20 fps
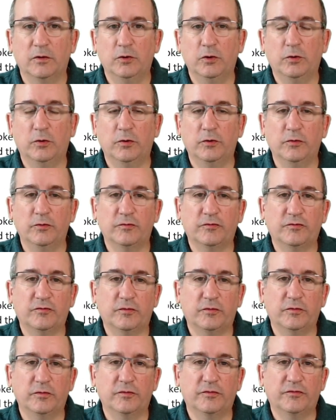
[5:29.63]
you can do
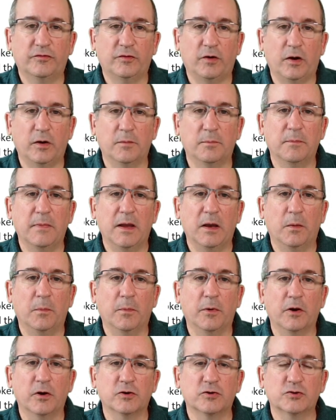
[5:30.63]
Start Mail
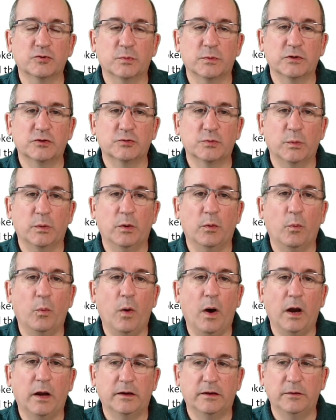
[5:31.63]
Merge, which will
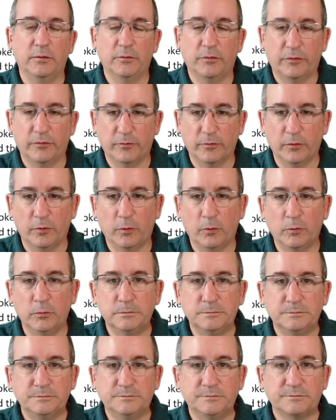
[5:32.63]
walk you
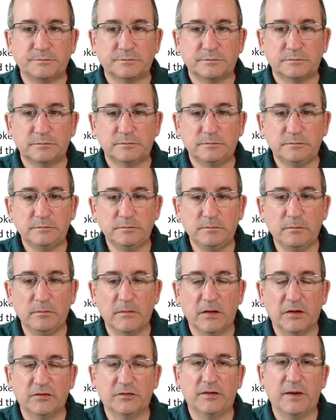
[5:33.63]
through
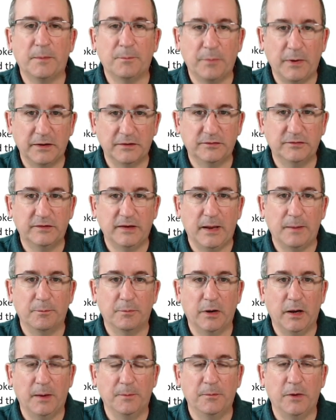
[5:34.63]
step by
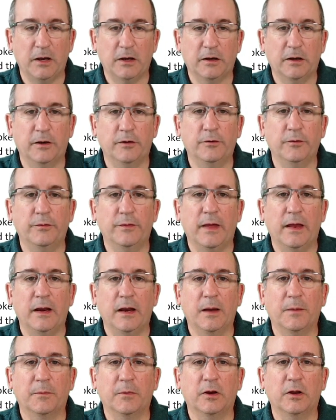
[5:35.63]
step. But I'm not going to do
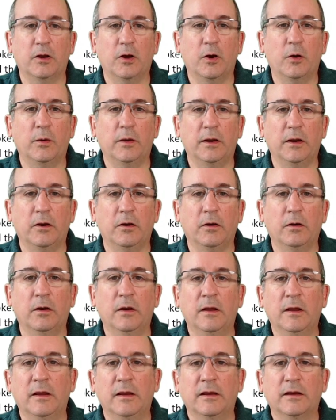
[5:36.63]
that. I'm going to go
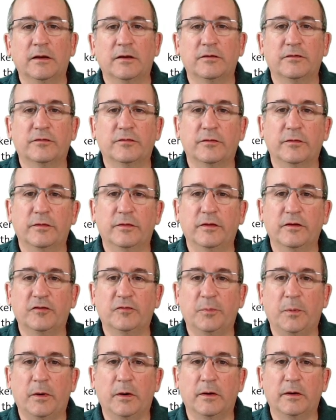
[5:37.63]
here because
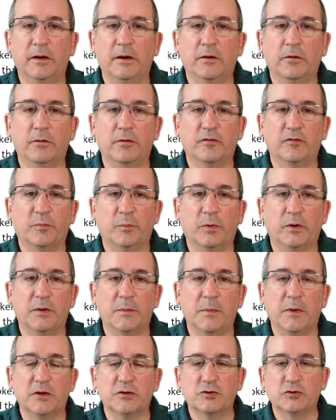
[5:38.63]
this part here is
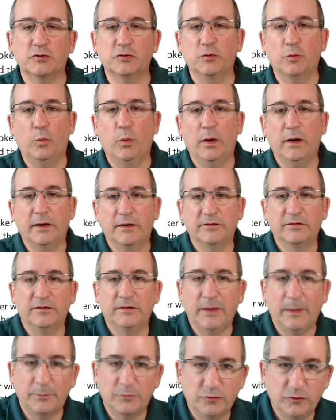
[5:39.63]
pretty much what it
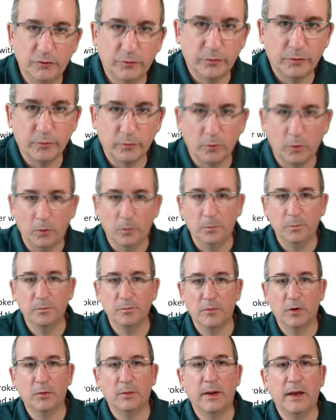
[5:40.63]
steps you through.
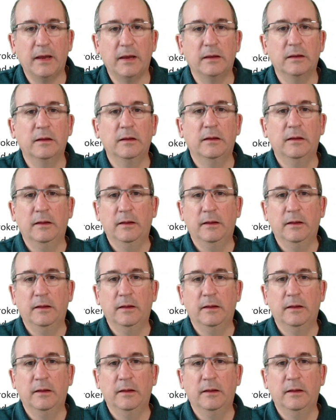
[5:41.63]
Okay.